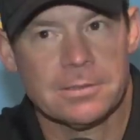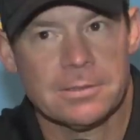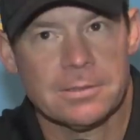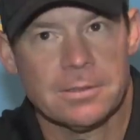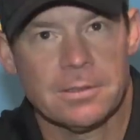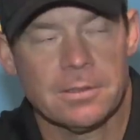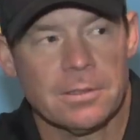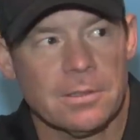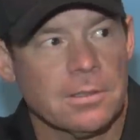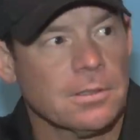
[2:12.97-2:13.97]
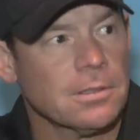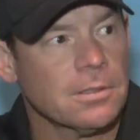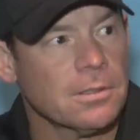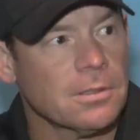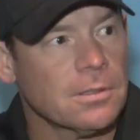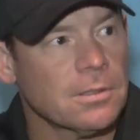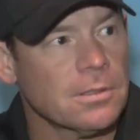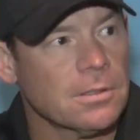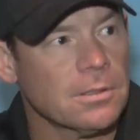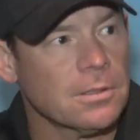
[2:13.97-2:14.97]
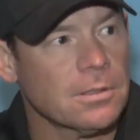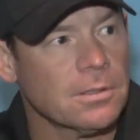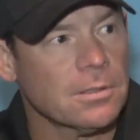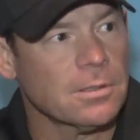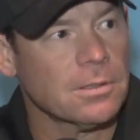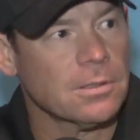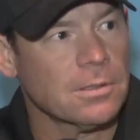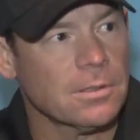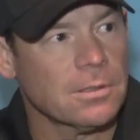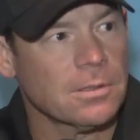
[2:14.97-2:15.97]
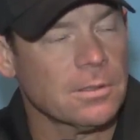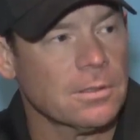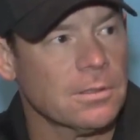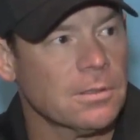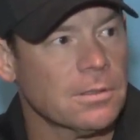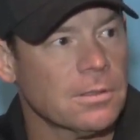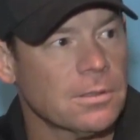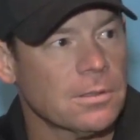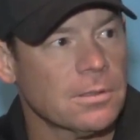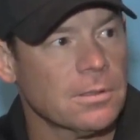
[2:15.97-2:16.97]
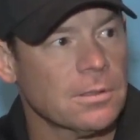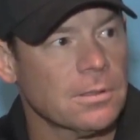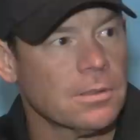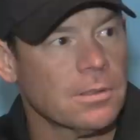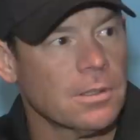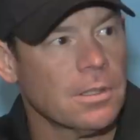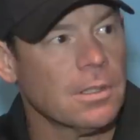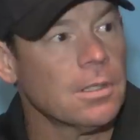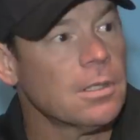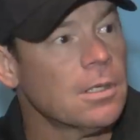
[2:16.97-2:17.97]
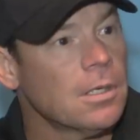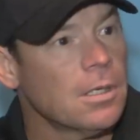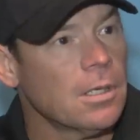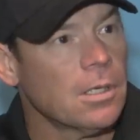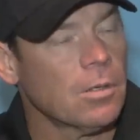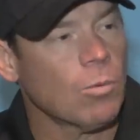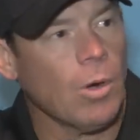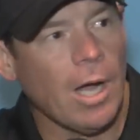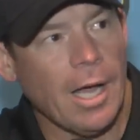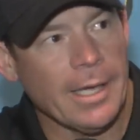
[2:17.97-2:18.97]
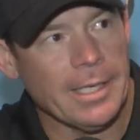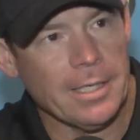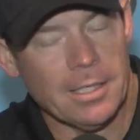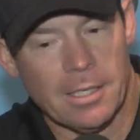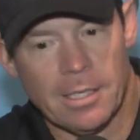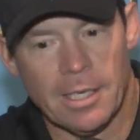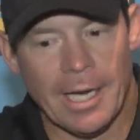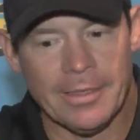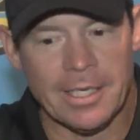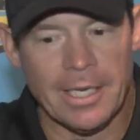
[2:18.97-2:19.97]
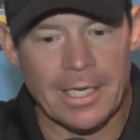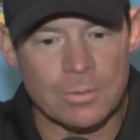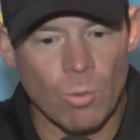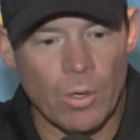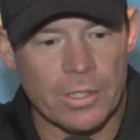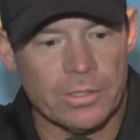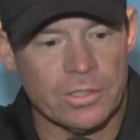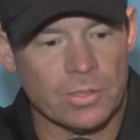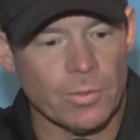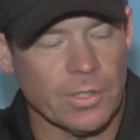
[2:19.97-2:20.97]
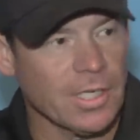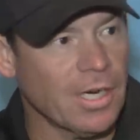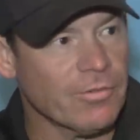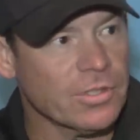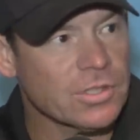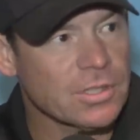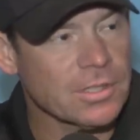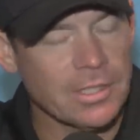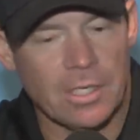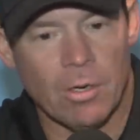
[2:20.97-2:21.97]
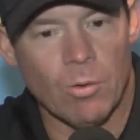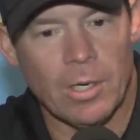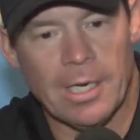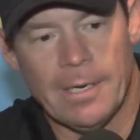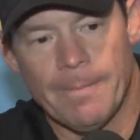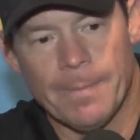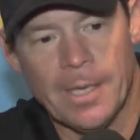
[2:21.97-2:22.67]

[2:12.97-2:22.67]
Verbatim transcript: You guys are able to attack the middle of the field pretty effectively. How much of that was getting Thomas back? Well, it, it, I think it has more to do just with the coverage. You know. Um,